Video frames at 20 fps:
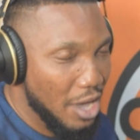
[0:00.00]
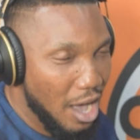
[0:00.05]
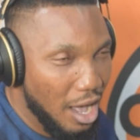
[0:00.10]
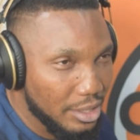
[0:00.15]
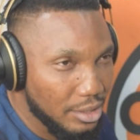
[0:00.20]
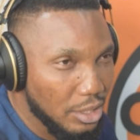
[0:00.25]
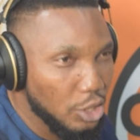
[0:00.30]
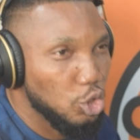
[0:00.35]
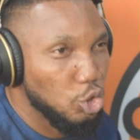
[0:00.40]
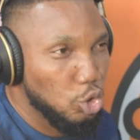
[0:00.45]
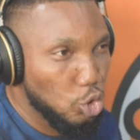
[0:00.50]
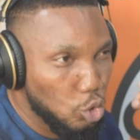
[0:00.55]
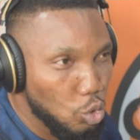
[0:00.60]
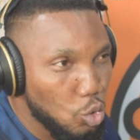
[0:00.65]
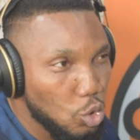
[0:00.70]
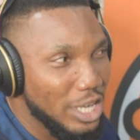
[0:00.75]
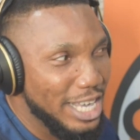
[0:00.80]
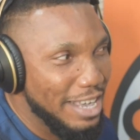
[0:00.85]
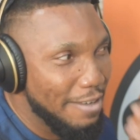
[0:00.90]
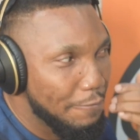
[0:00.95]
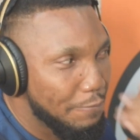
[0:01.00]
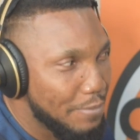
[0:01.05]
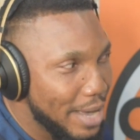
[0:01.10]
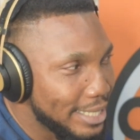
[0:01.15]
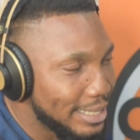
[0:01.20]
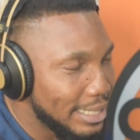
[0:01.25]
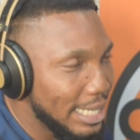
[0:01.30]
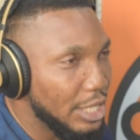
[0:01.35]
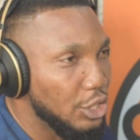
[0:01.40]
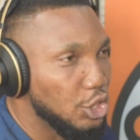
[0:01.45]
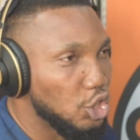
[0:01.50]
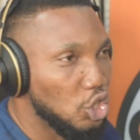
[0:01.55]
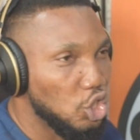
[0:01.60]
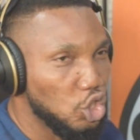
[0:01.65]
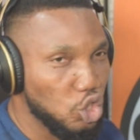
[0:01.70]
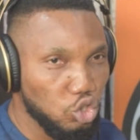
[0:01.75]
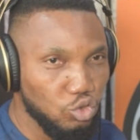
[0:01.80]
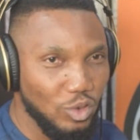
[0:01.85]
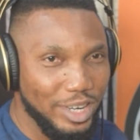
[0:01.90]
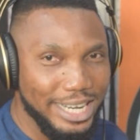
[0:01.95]
artist should invest in
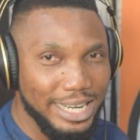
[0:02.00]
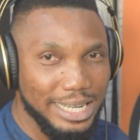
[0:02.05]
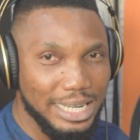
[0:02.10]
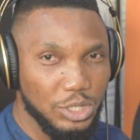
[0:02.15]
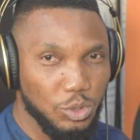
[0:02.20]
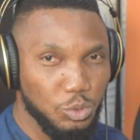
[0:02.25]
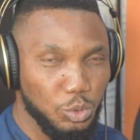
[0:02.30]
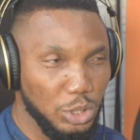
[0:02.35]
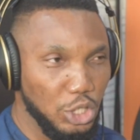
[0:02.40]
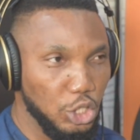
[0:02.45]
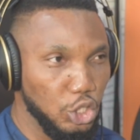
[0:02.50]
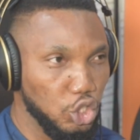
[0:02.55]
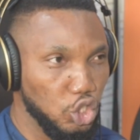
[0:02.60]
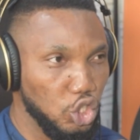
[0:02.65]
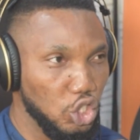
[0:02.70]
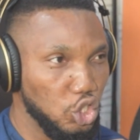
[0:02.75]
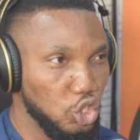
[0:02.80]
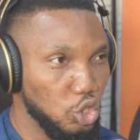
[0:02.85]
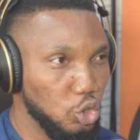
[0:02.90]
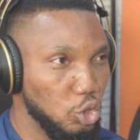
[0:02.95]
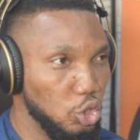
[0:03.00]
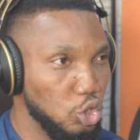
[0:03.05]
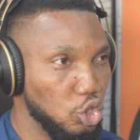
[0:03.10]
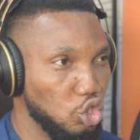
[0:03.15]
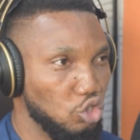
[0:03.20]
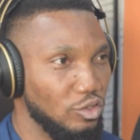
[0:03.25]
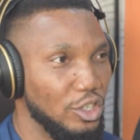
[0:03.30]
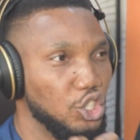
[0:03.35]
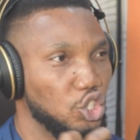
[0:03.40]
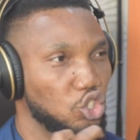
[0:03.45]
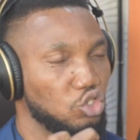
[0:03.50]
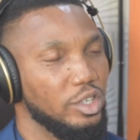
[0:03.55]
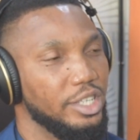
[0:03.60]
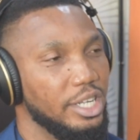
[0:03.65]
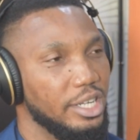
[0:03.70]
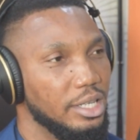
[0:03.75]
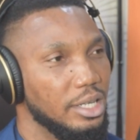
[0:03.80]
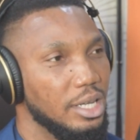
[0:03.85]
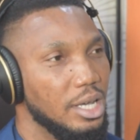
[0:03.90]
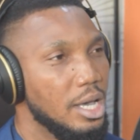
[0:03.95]
training, to the strength
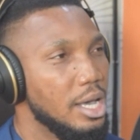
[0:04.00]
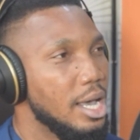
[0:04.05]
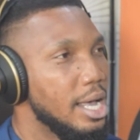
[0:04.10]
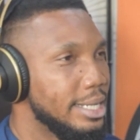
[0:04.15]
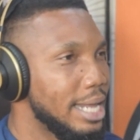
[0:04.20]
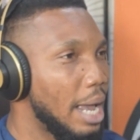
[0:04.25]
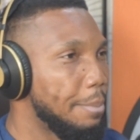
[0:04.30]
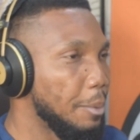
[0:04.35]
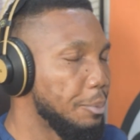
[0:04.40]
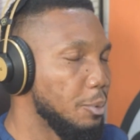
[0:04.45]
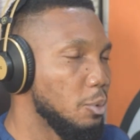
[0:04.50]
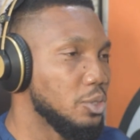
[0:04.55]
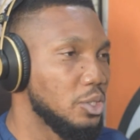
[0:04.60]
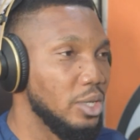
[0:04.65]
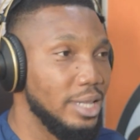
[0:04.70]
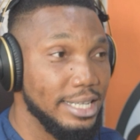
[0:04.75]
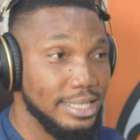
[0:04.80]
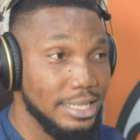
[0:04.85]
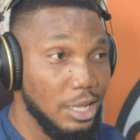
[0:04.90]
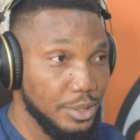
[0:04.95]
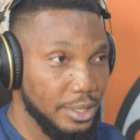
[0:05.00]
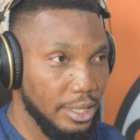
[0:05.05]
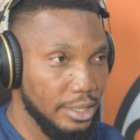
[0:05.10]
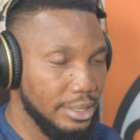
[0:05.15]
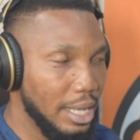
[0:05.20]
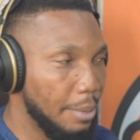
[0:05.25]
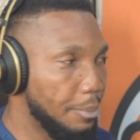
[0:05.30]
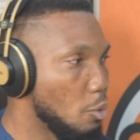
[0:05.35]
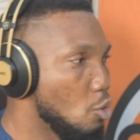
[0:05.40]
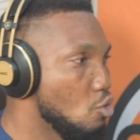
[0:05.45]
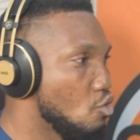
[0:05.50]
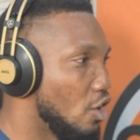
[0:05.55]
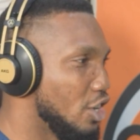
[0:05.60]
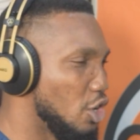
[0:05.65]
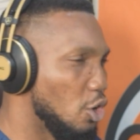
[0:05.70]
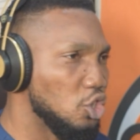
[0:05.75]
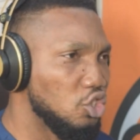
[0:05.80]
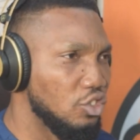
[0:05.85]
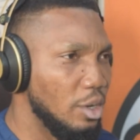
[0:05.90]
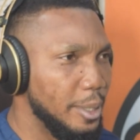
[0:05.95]
training. There are people, so last now says, there are people who run
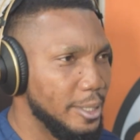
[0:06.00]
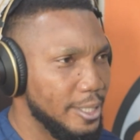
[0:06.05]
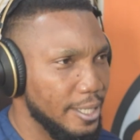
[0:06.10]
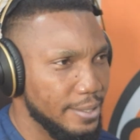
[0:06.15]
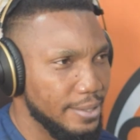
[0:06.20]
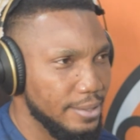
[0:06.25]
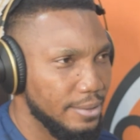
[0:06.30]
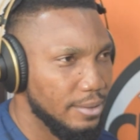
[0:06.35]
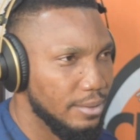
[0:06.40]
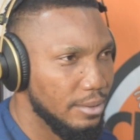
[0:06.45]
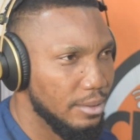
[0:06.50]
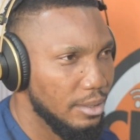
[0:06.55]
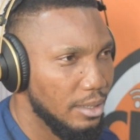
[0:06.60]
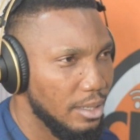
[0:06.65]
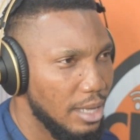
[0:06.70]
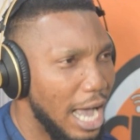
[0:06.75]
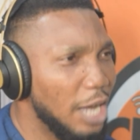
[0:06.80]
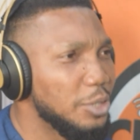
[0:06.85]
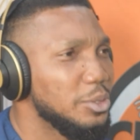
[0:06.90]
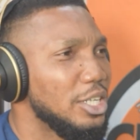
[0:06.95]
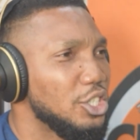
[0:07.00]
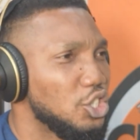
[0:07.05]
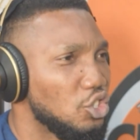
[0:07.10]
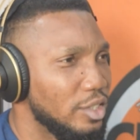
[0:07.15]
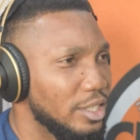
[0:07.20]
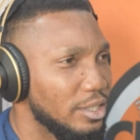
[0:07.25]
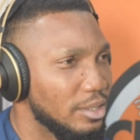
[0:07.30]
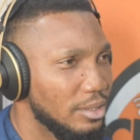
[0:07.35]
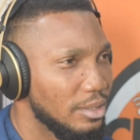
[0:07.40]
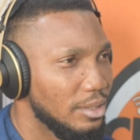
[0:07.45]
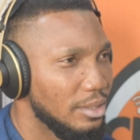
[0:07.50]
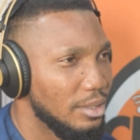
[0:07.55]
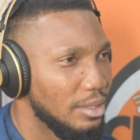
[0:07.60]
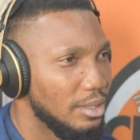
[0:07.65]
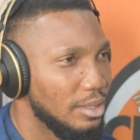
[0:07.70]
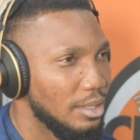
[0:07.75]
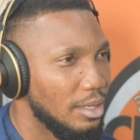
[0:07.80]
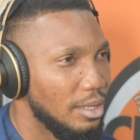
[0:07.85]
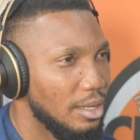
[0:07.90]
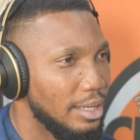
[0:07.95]
100 meters. How do they train?
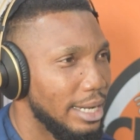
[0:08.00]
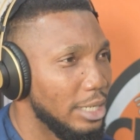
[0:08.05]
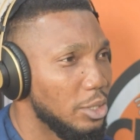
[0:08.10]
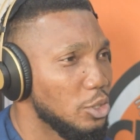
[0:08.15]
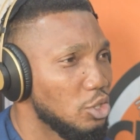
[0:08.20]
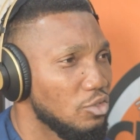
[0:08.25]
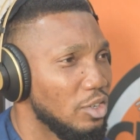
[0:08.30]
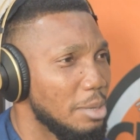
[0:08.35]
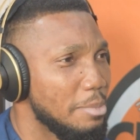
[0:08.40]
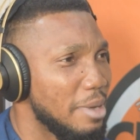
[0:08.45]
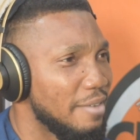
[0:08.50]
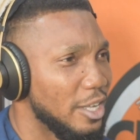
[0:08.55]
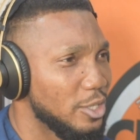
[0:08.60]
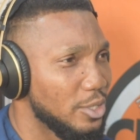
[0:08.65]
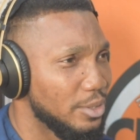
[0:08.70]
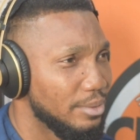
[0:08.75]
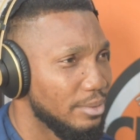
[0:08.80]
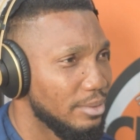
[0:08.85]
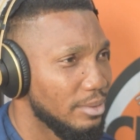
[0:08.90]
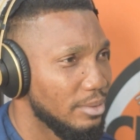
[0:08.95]
Like, they don't run a marathon.